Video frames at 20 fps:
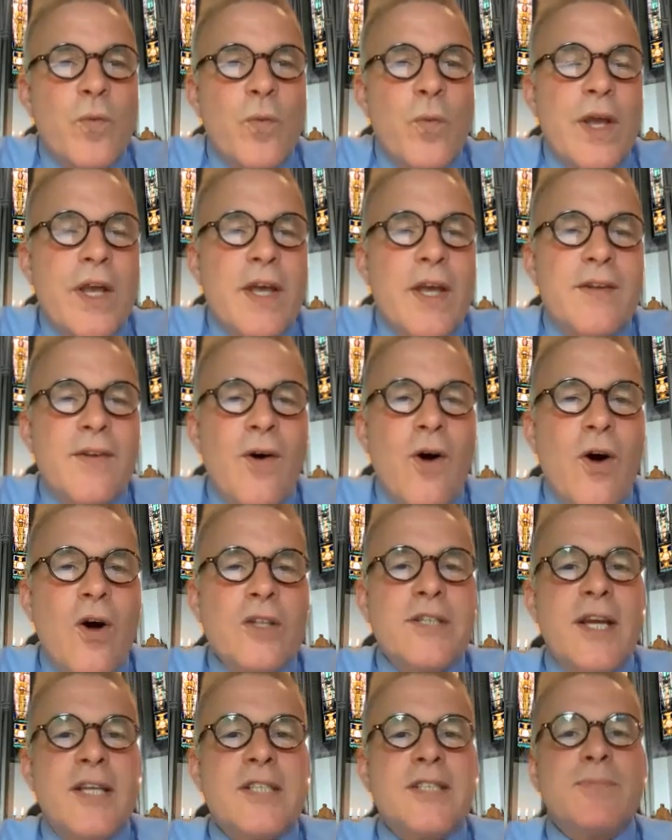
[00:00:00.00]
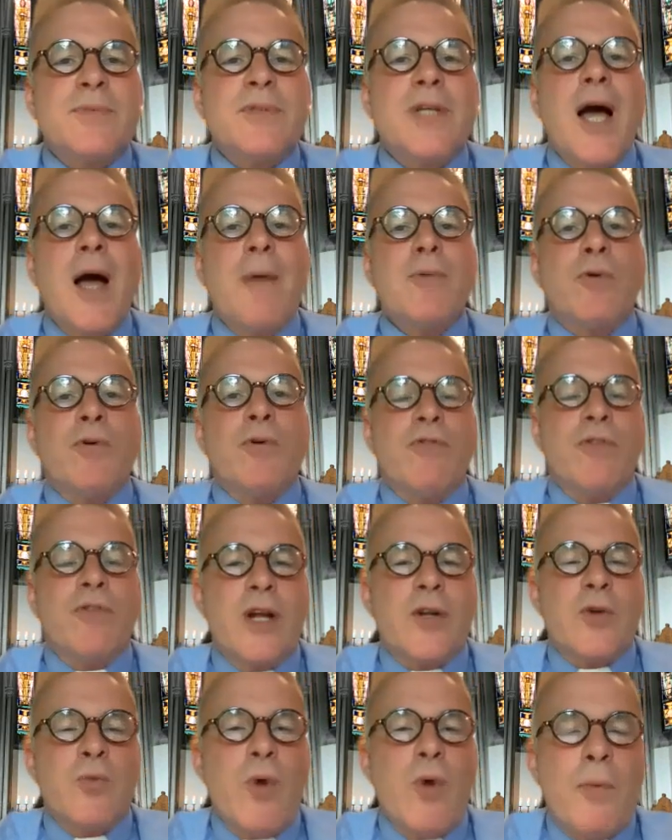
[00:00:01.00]
We can all take some time to
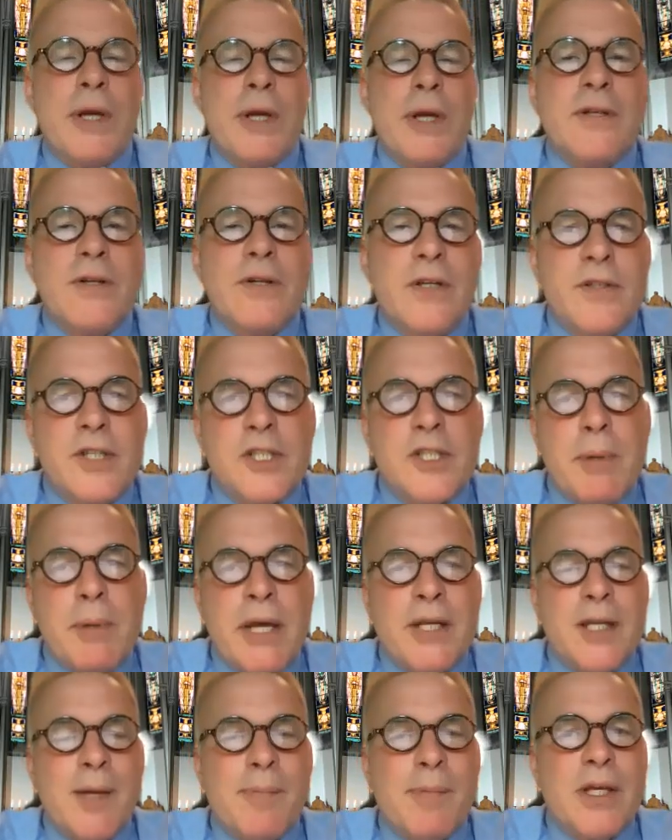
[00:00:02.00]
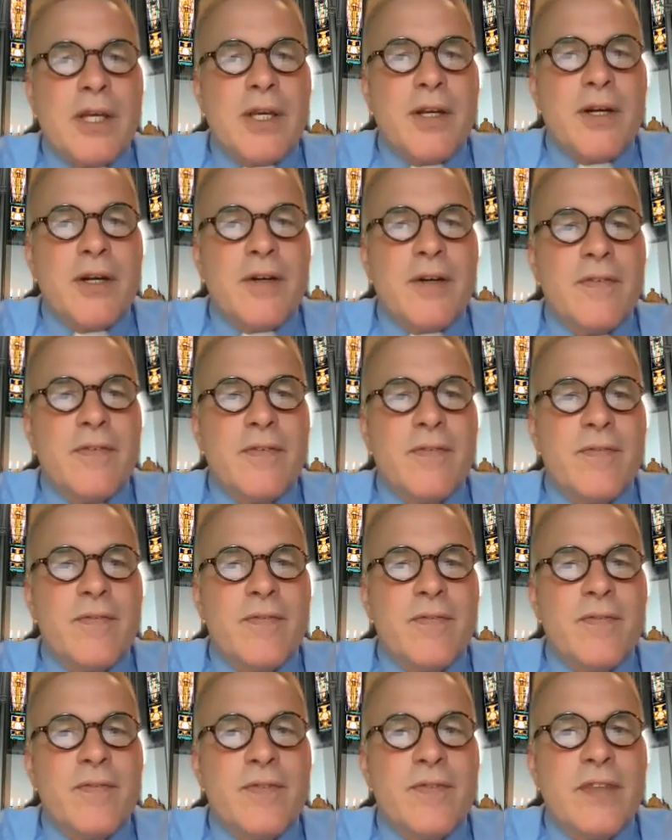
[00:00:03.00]
reflect what we learned this pandemic year
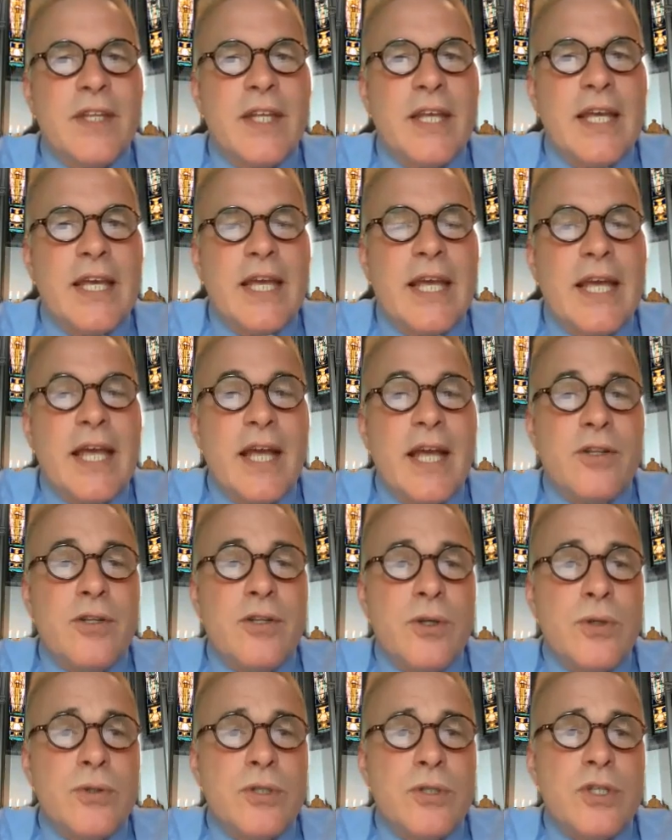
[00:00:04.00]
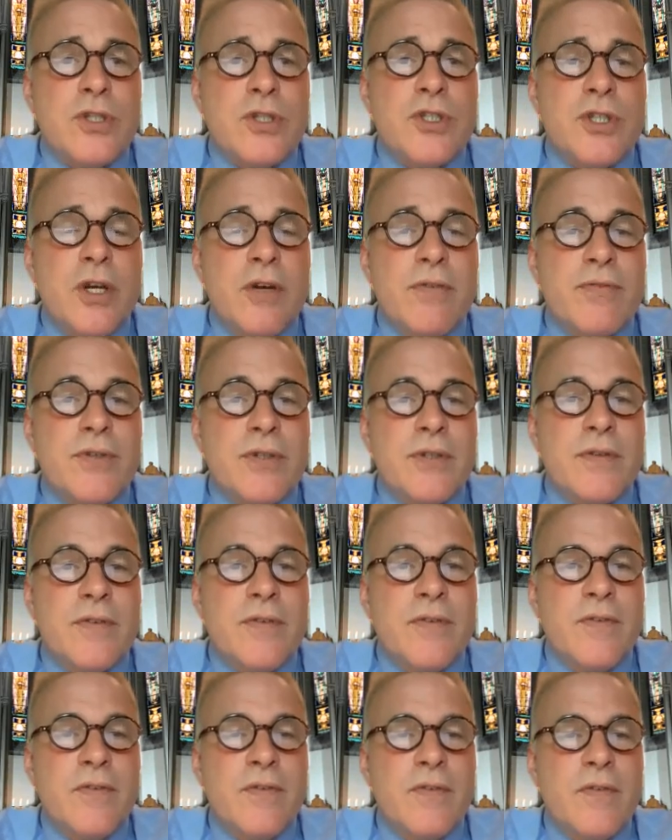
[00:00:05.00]
and use it to shift
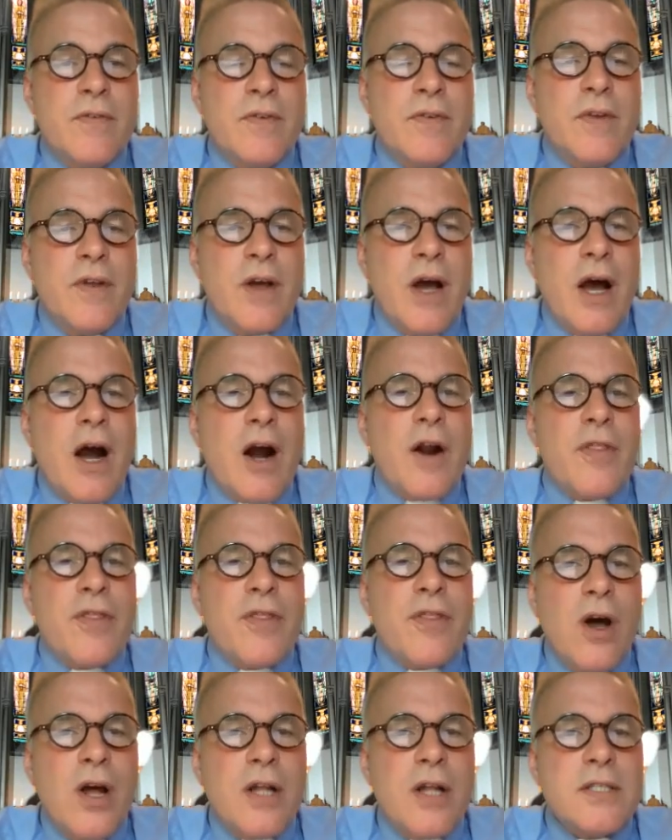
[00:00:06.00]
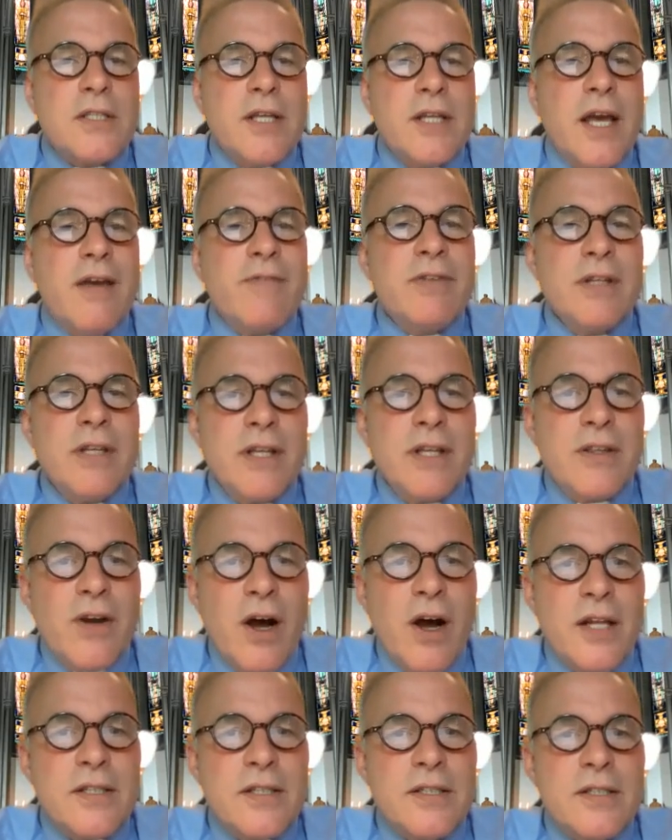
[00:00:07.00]
our thoughts to heavenly
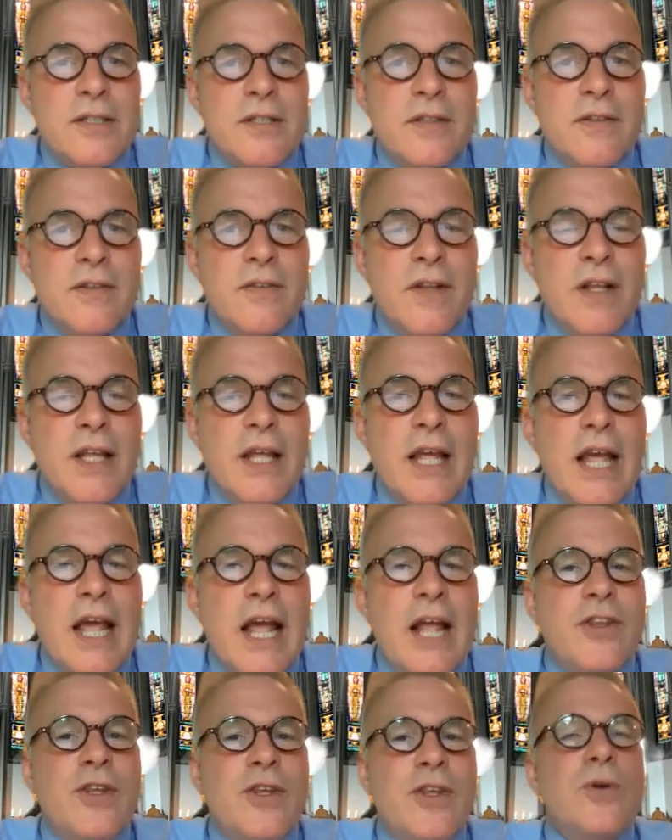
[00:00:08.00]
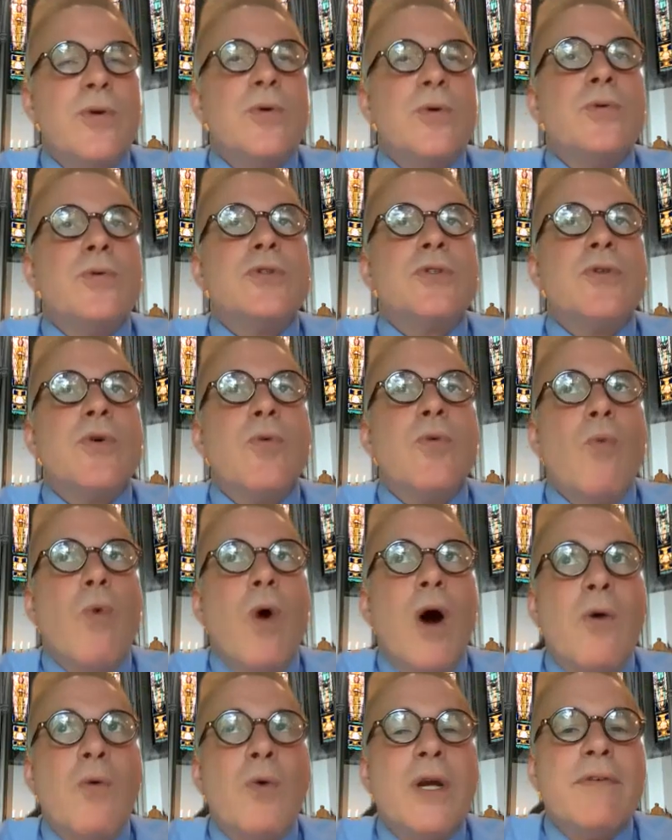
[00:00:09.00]
thoughts and use
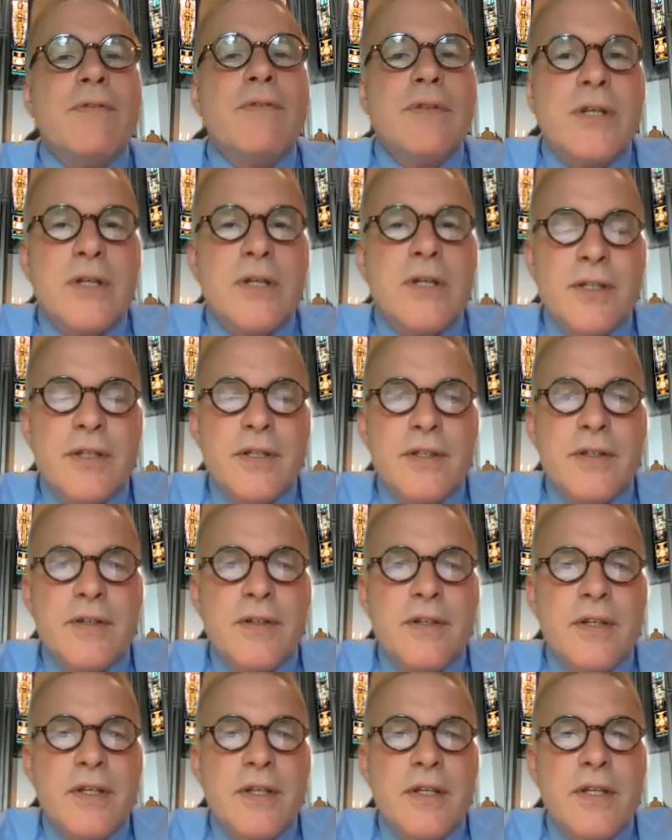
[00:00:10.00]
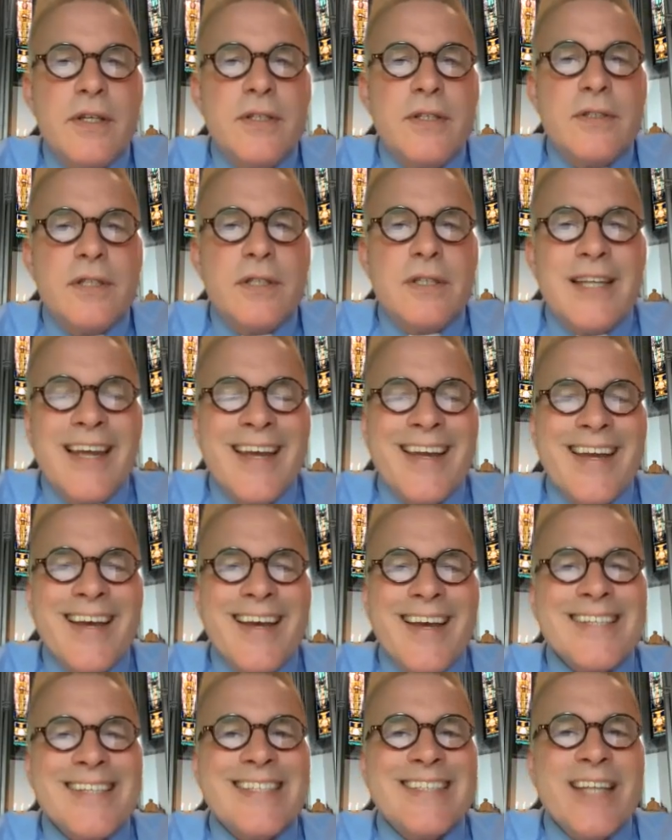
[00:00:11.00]
what we've learned to take
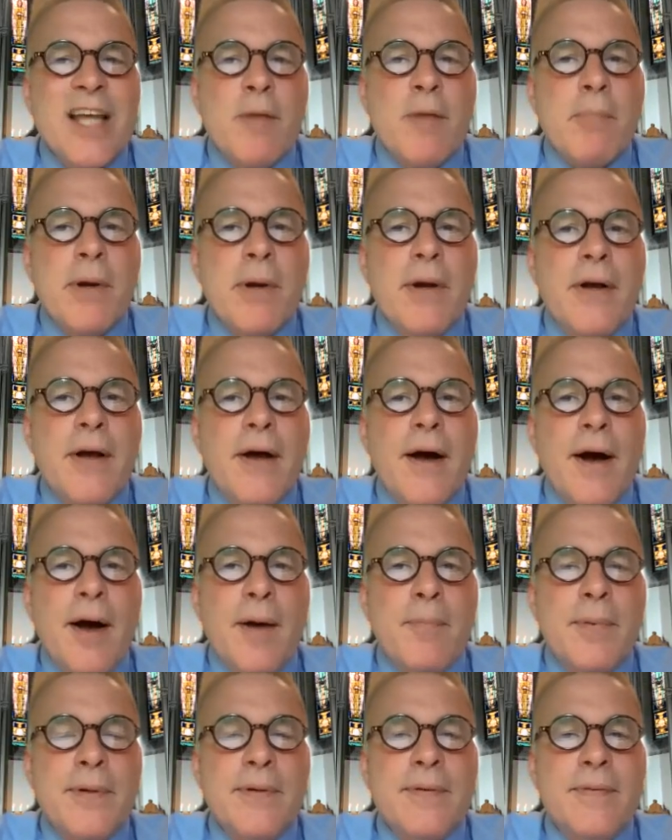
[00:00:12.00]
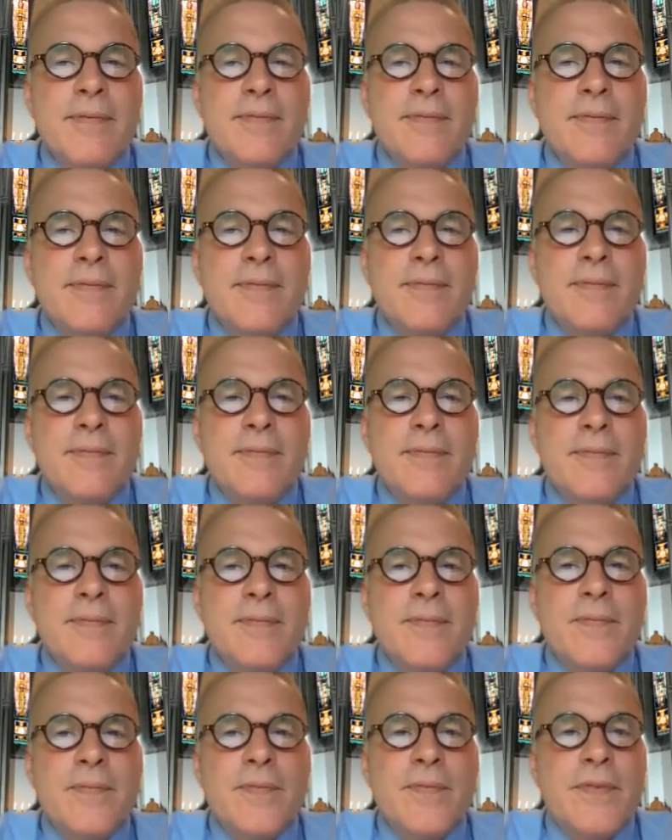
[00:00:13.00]
a step up.
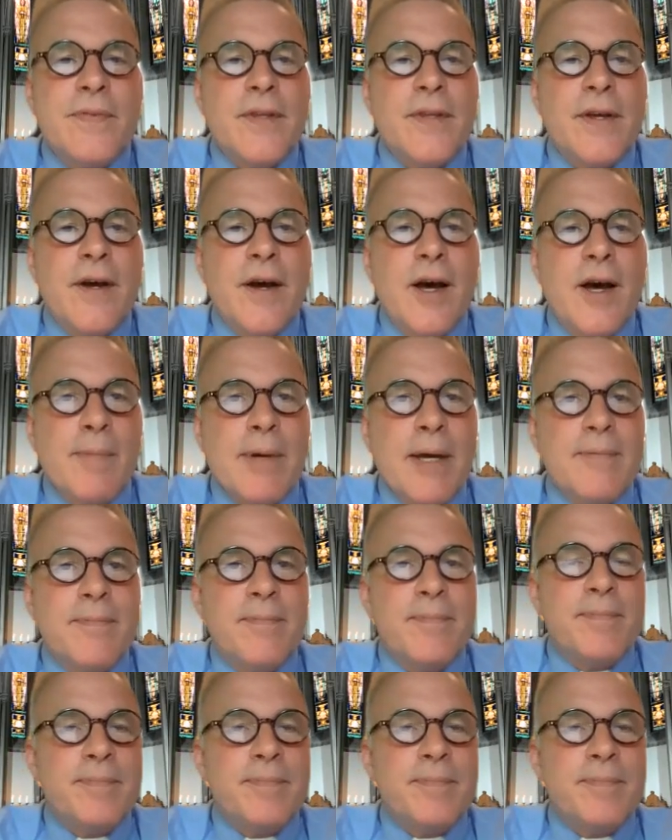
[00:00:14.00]
Amen.